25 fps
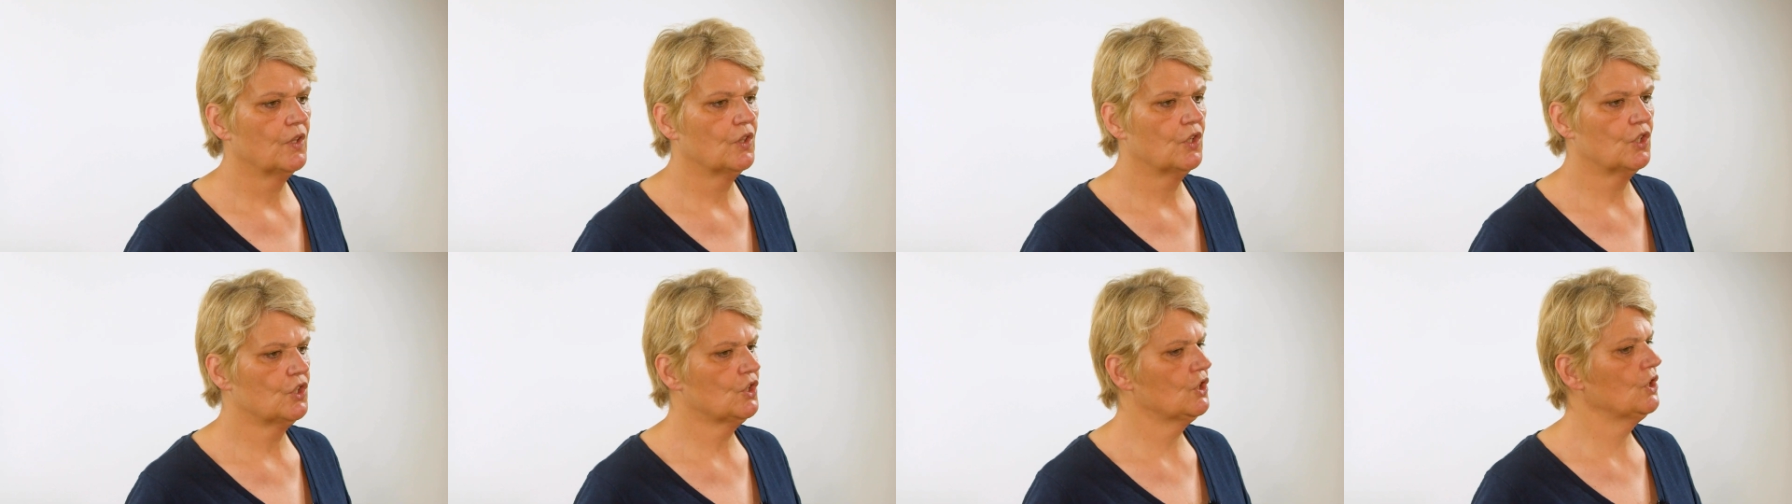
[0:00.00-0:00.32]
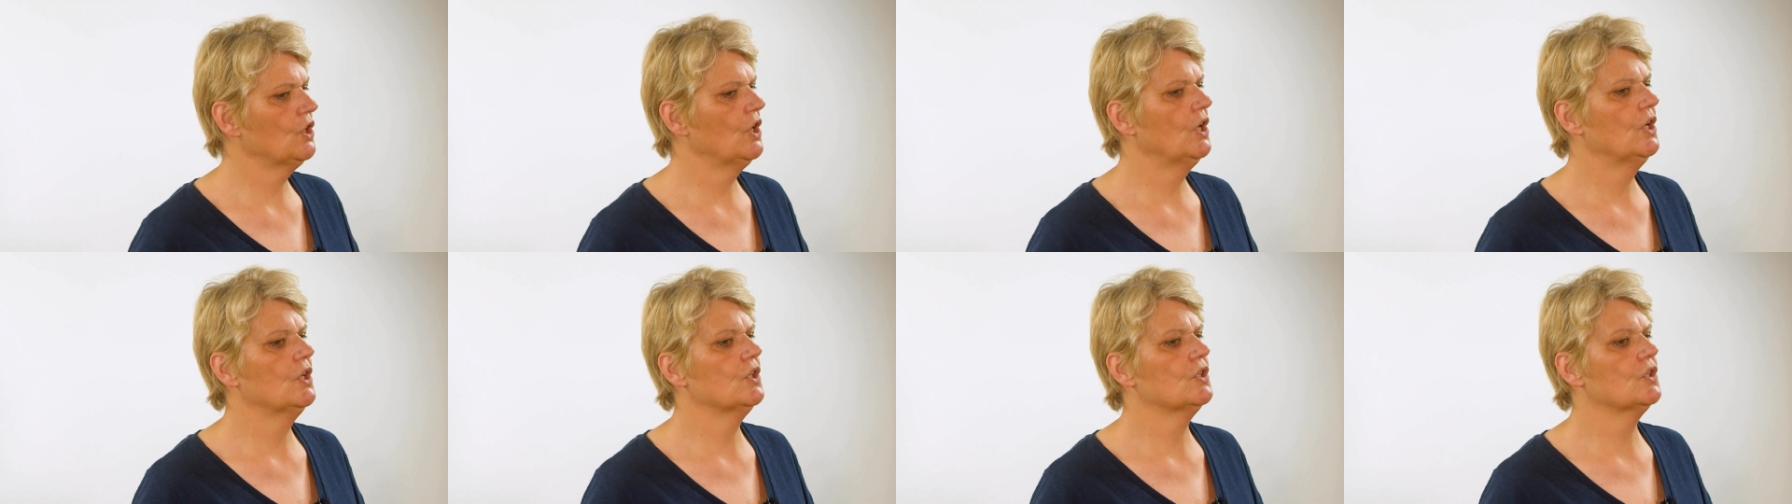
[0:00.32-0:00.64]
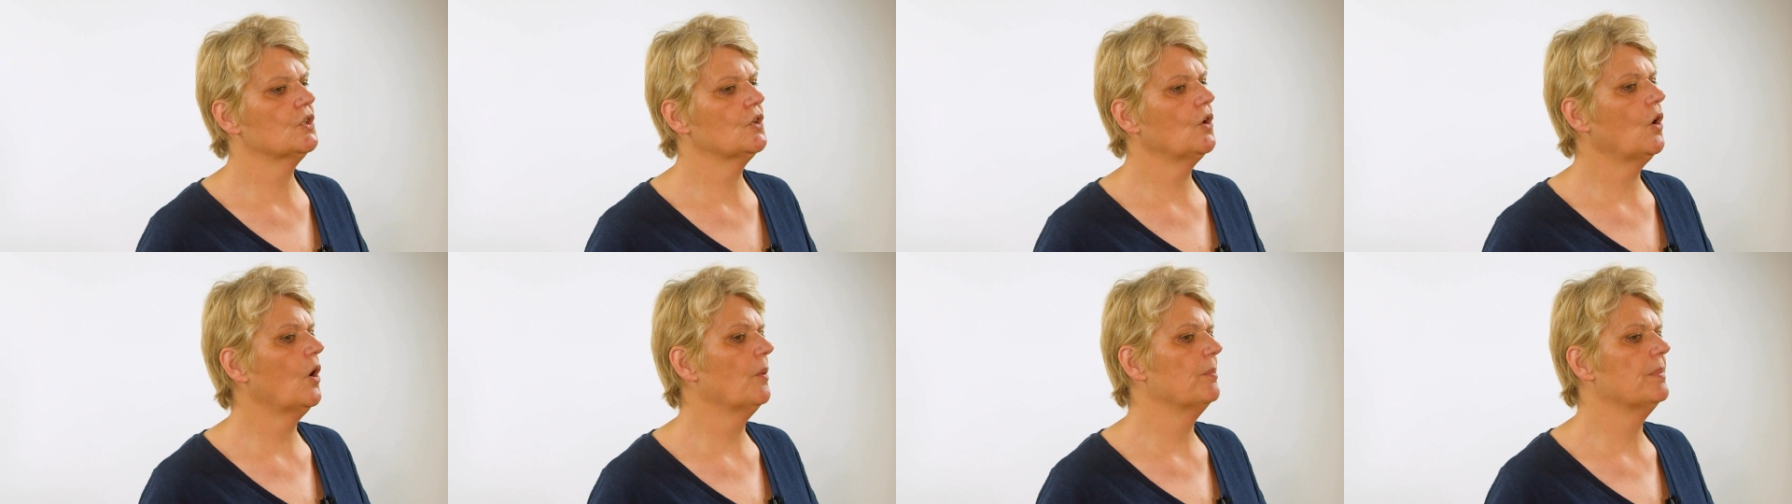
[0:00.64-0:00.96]
The
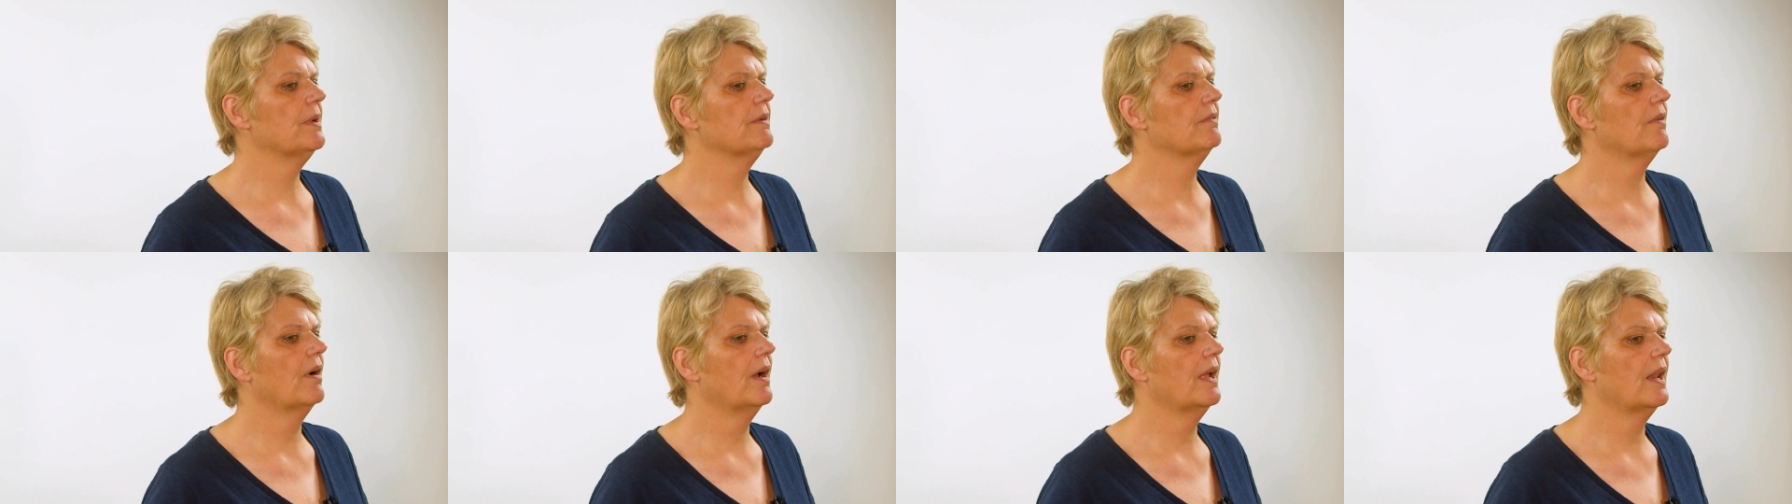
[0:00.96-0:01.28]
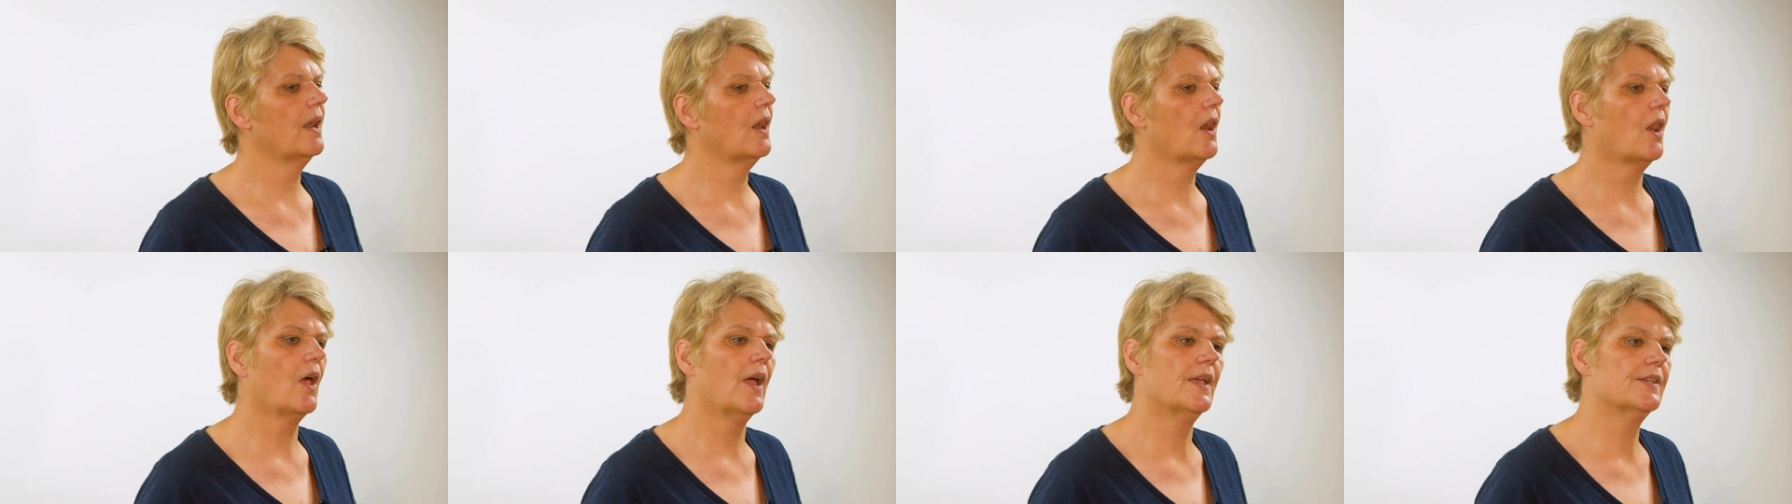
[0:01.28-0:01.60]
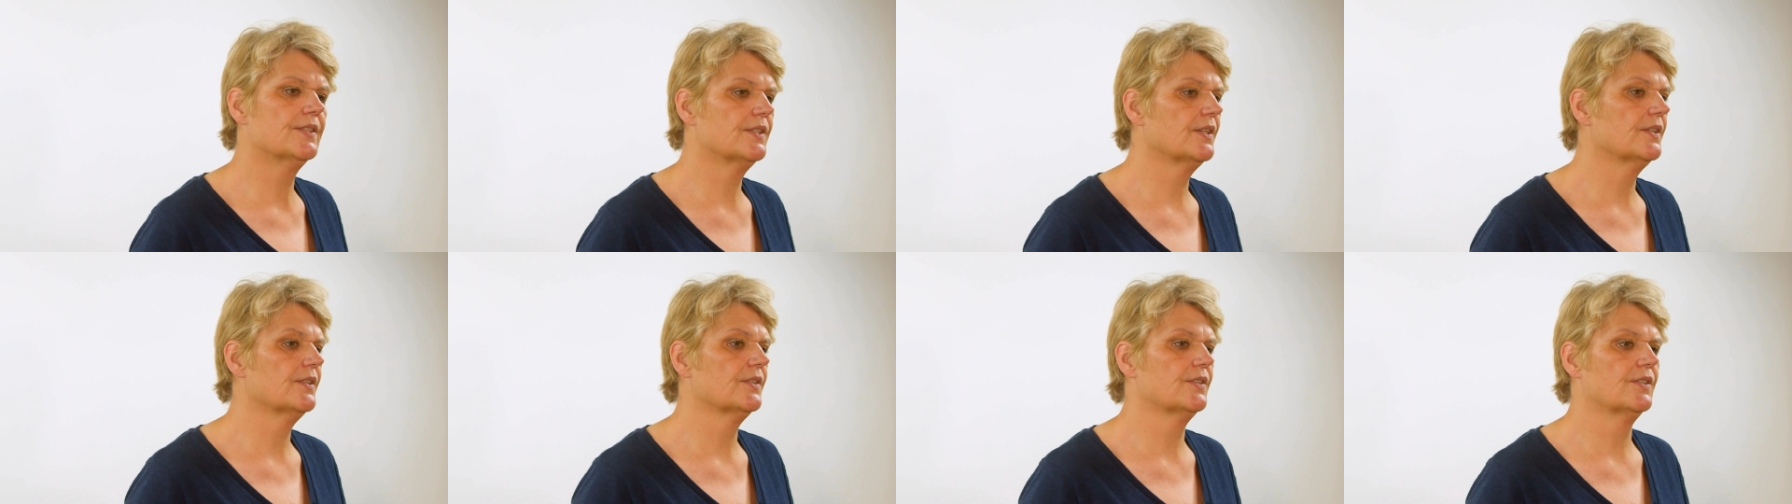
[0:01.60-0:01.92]
Church Copyright
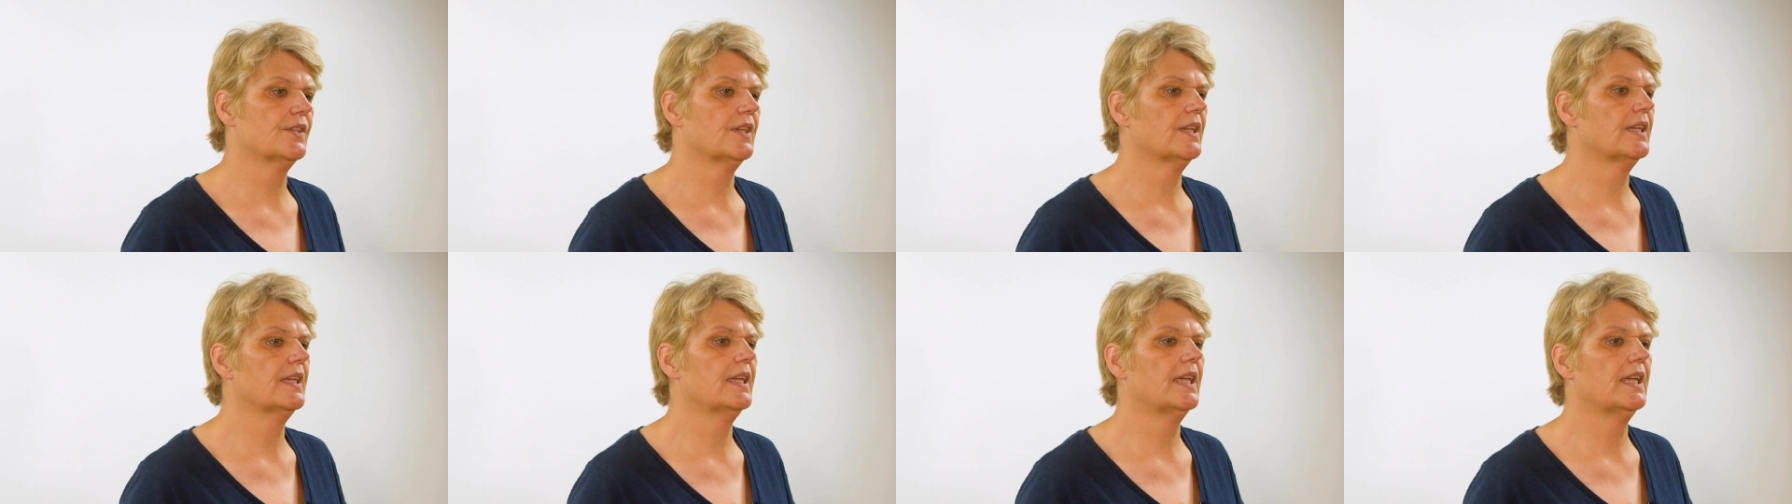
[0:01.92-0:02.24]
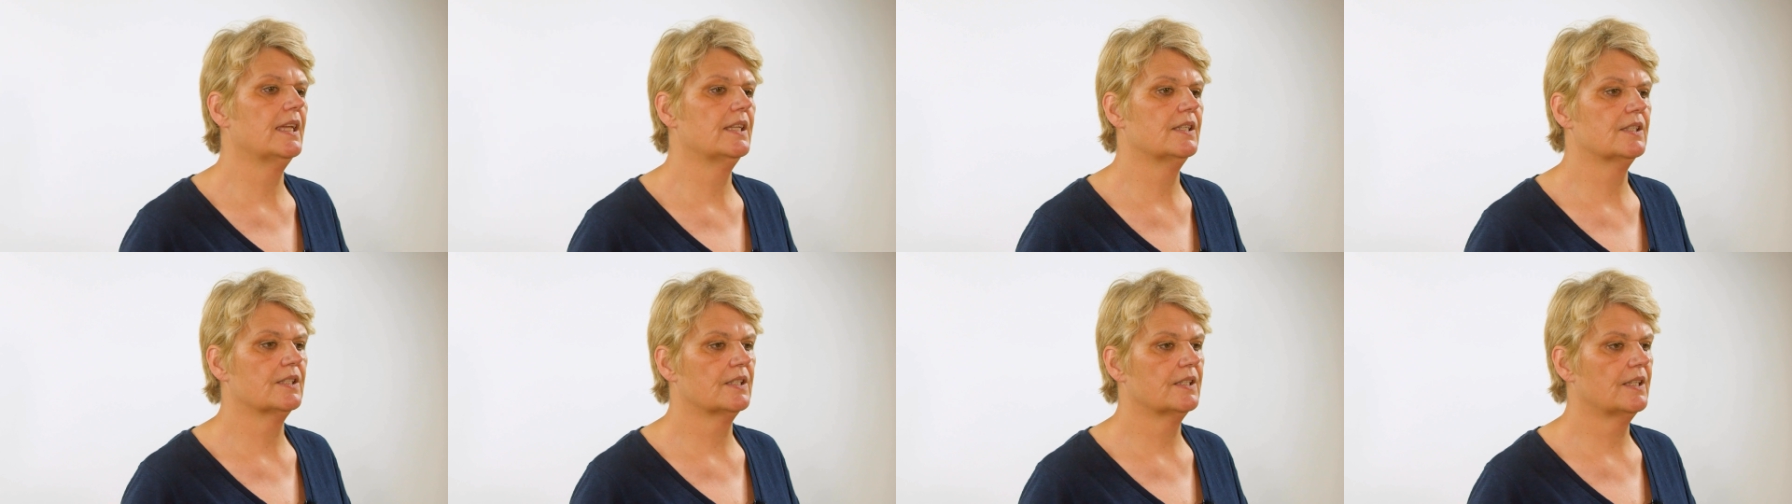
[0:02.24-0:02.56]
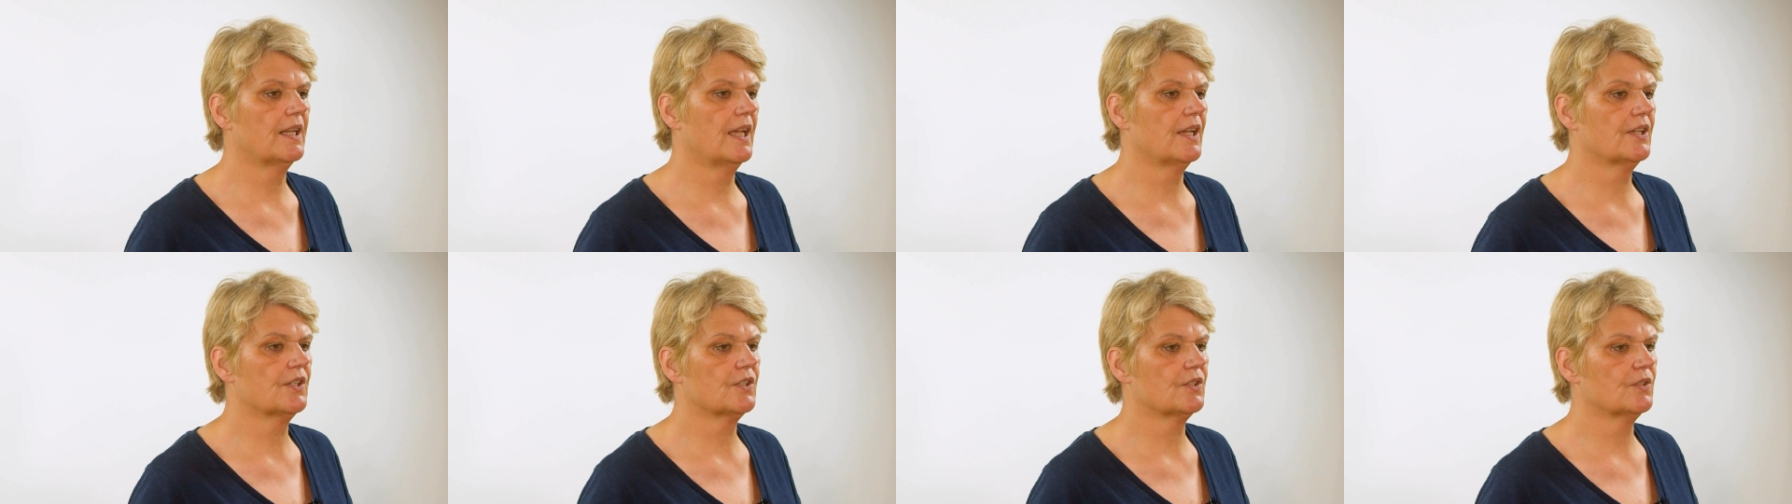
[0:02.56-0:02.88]
Licensing
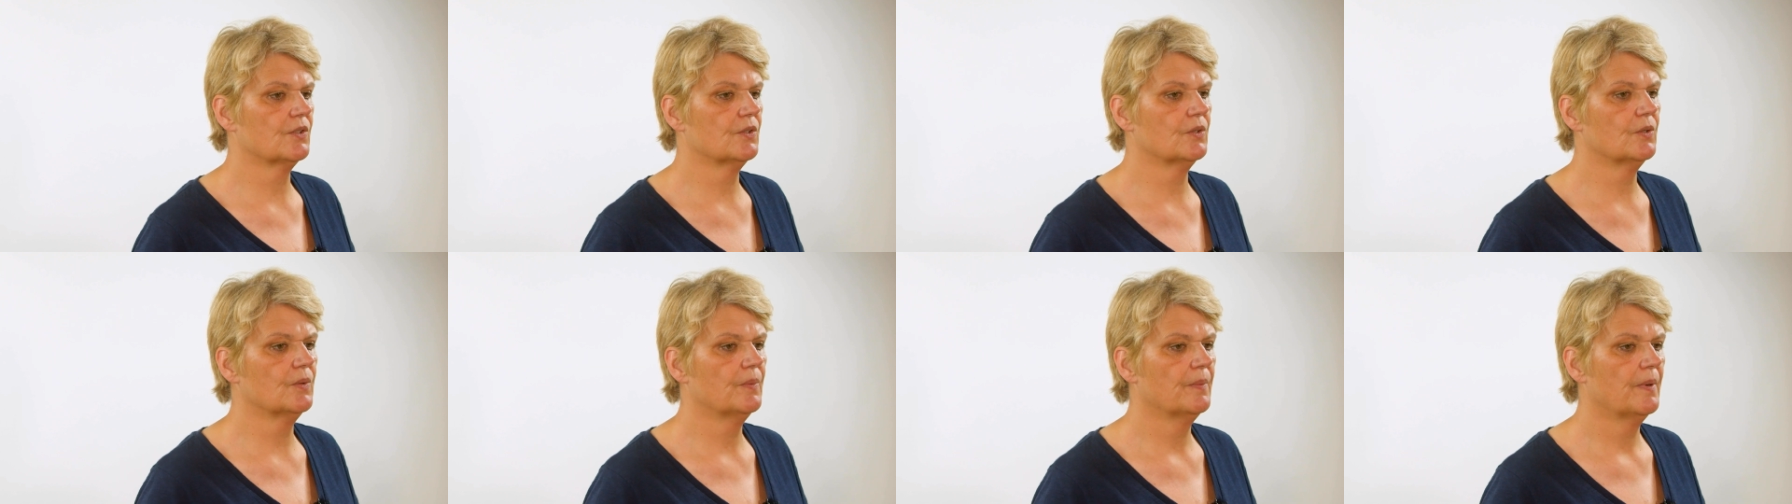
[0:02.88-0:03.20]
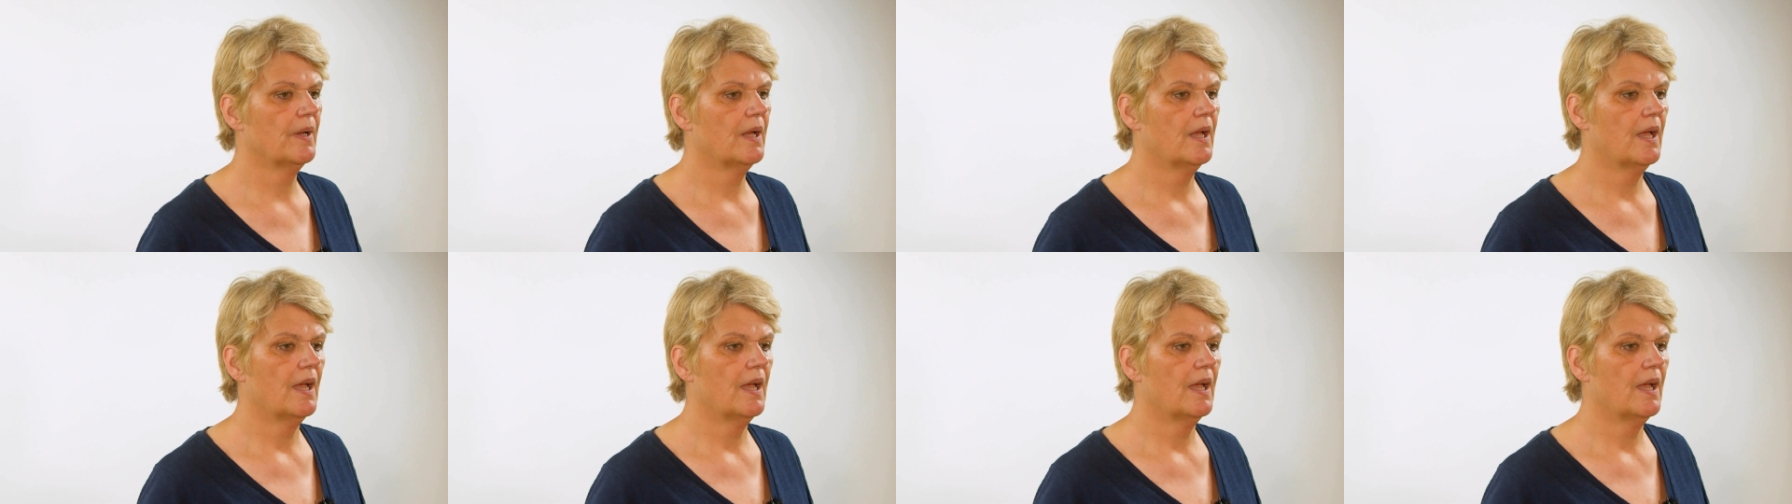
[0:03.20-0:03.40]
International